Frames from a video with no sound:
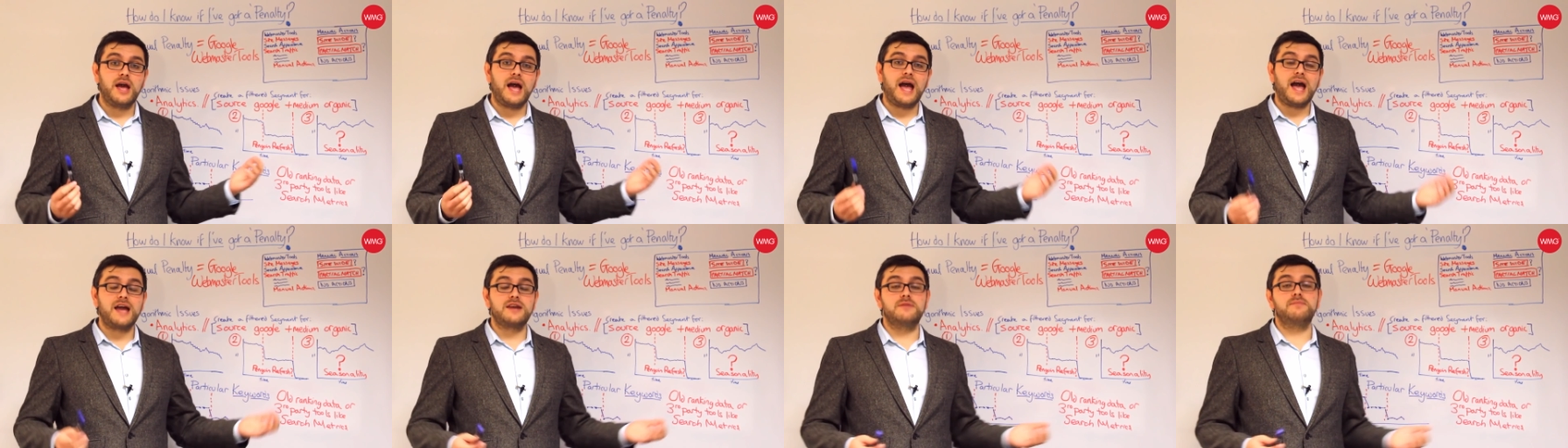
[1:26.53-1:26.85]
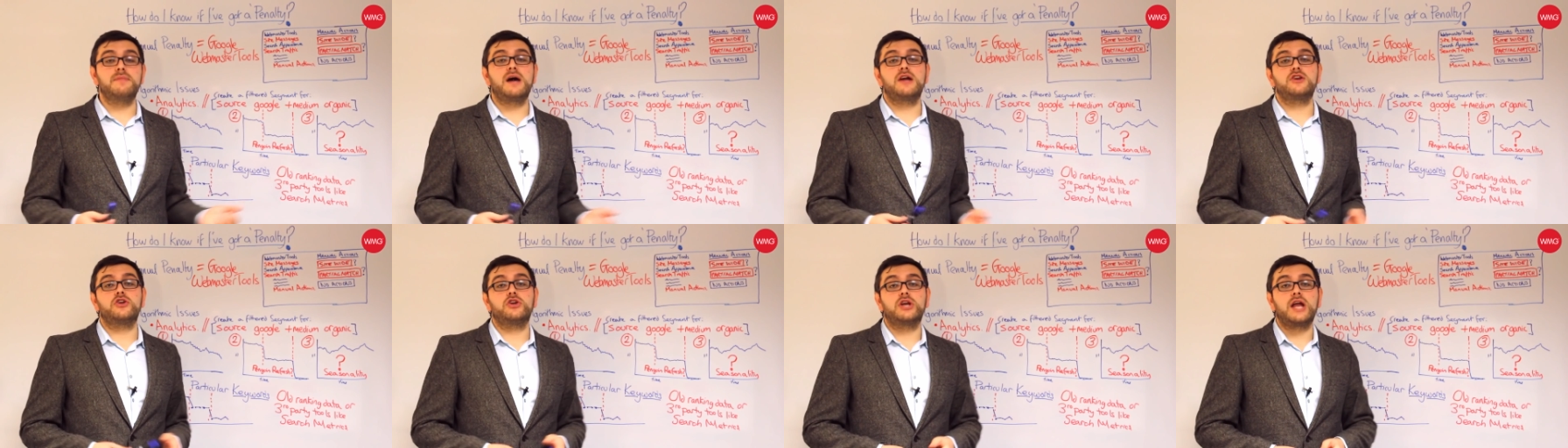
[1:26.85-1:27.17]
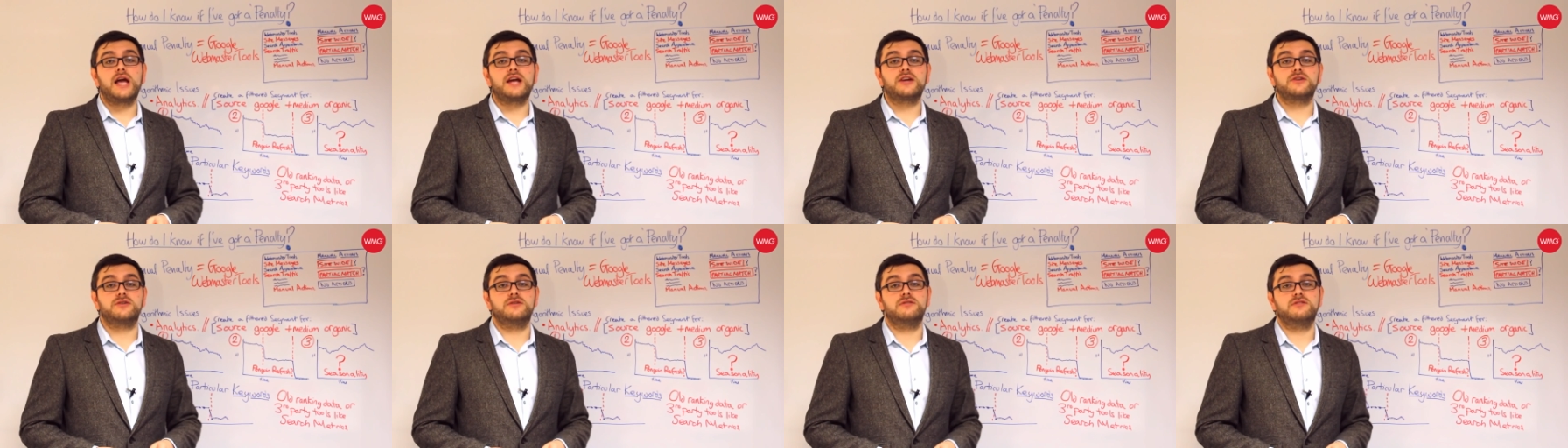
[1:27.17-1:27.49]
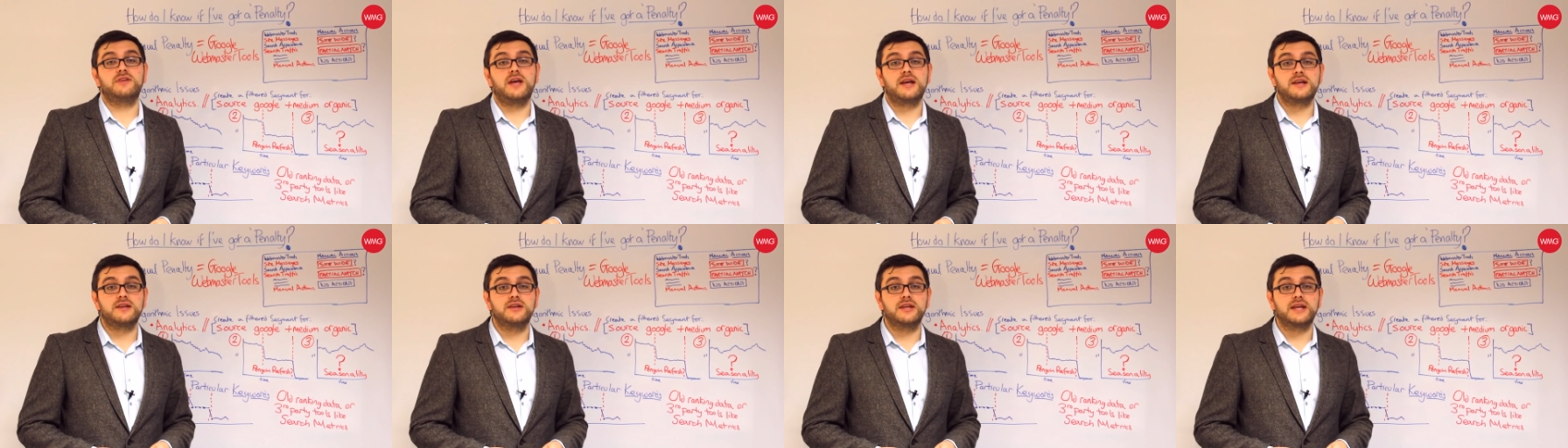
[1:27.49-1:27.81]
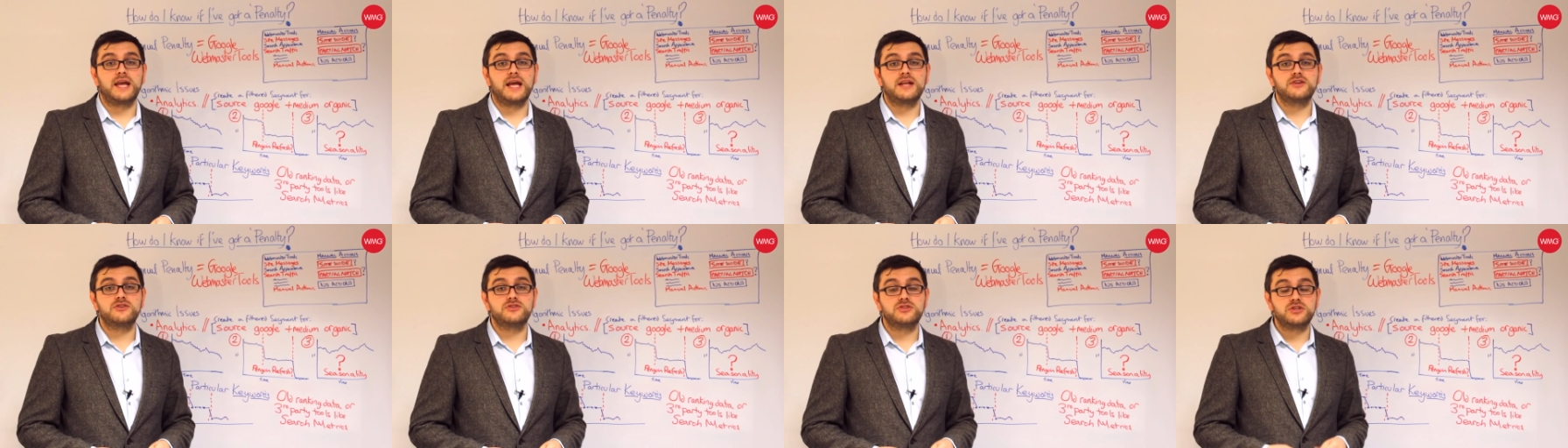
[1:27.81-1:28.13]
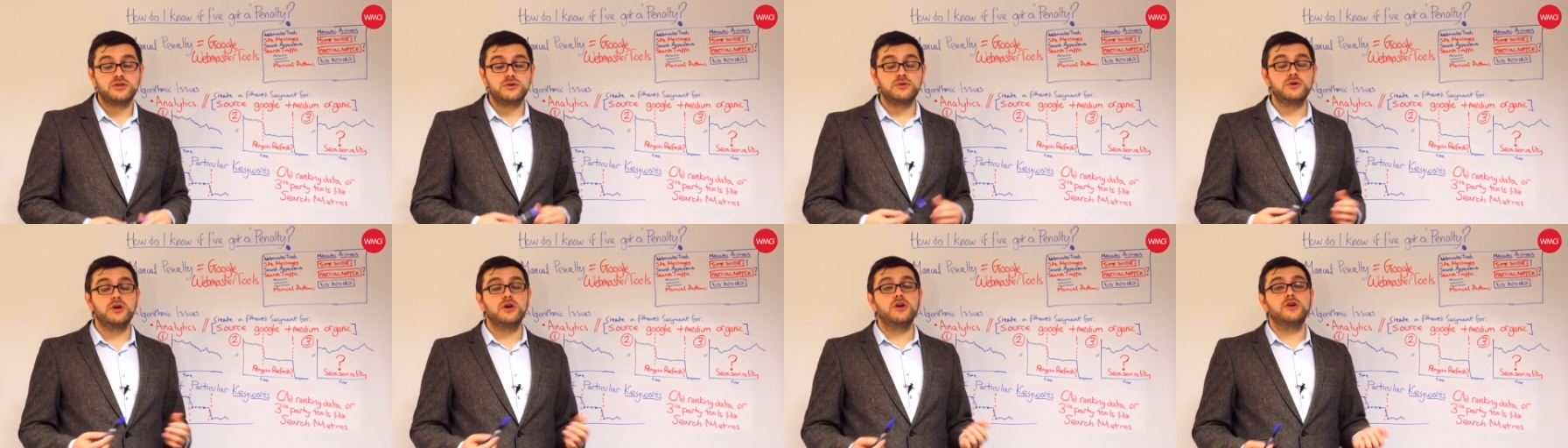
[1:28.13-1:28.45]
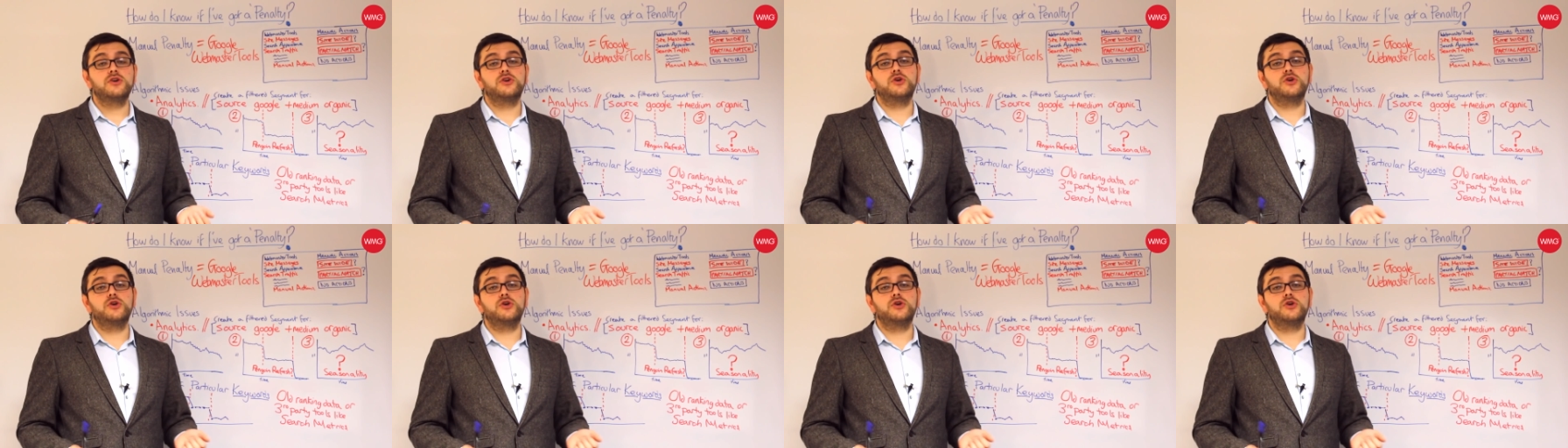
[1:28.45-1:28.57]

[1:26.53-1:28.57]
had a manual action taken against you,